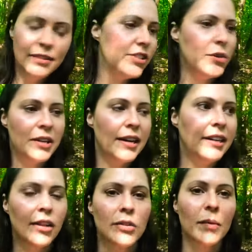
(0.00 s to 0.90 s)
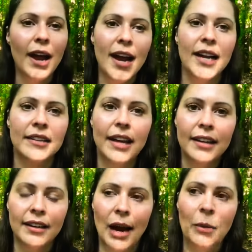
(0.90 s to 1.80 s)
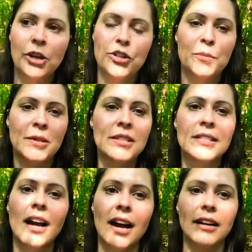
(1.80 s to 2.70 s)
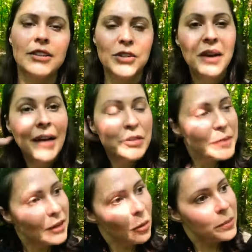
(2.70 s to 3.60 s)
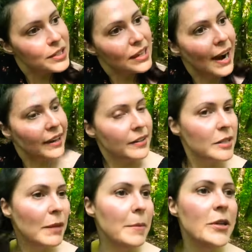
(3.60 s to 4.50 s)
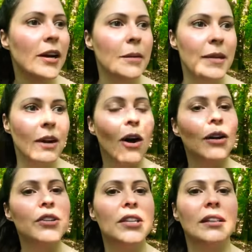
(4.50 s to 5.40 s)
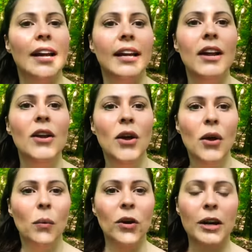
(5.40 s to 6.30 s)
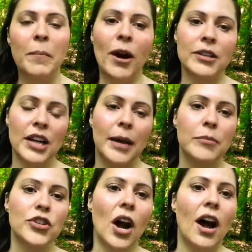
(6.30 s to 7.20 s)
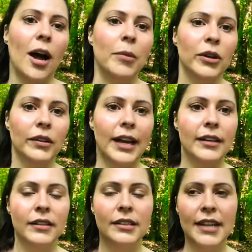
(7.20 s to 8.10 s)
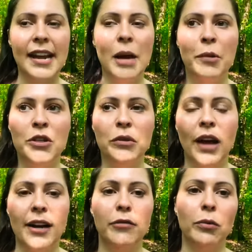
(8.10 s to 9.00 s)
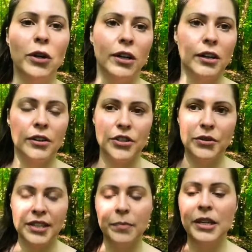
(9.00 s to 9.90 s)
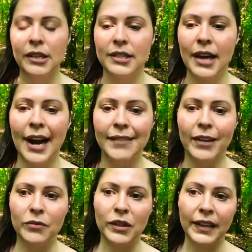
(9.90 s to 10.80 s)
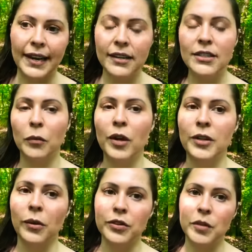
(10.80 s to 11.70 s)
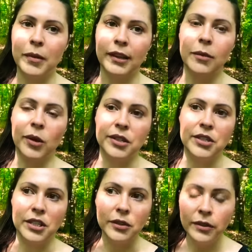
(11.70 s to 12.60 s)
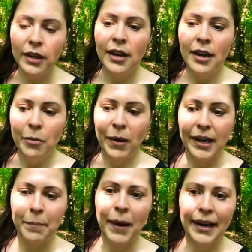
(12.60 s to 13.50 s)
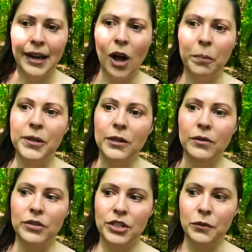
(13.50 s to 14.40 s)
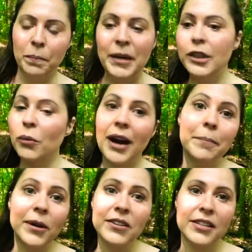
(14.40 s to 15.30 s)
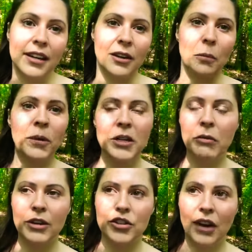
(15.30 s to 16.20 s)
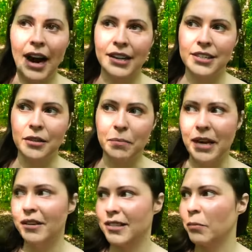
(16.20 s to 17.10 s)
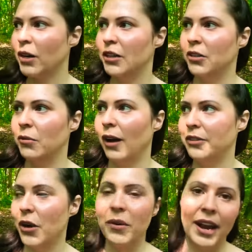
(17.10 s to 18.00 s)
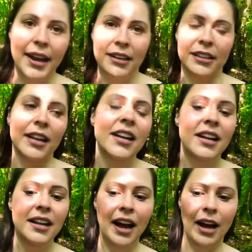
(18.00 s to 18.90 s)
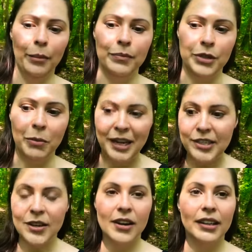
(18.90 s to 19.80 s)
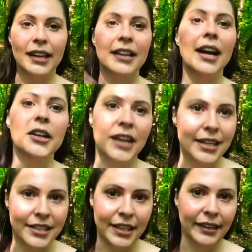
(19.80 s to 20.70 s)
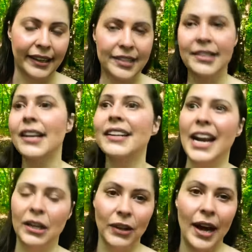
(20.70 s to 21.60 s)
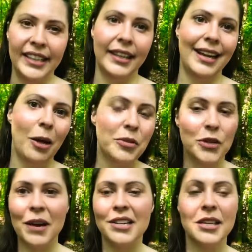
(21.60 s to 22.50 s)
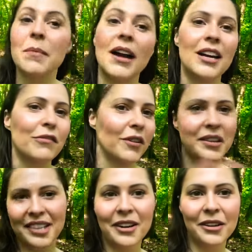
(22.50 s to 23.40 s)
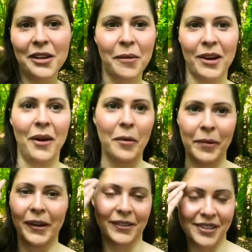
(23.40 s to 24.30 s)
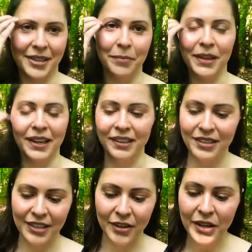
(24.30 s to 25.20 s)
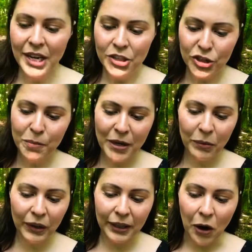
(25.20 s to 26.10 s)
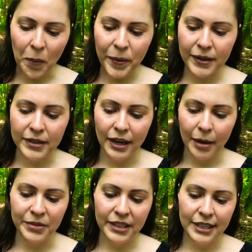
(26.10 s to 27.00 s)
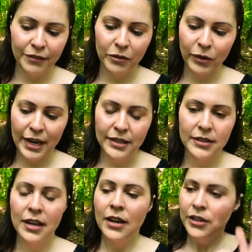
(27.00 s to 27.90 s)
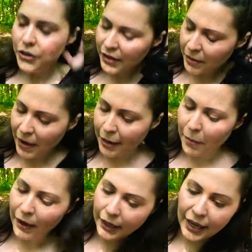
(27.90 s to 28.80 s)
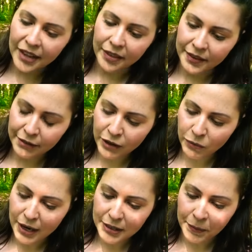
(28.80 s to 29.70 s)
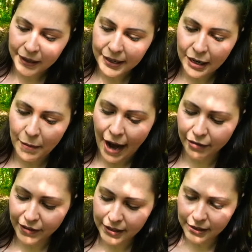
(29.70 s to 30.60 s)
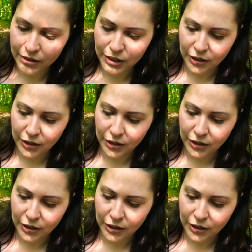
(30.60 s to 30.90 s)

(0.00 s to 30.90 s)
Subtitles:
do it any other way, then I would have just been stuck. So you have to be open to guidance. Maybe you're going to be called to, like, work a part-time job, or like take up a new line of work, or do something that's kind of unrelated to what you ultimately want to do, but it might help you to meet the right person or put you on track to meet someone who will donate, or you might start like another idea, like a skincare line that helps you raise the money for the center you want to open or something. So just be really open to the different ways you can make money and different ways money can manifest into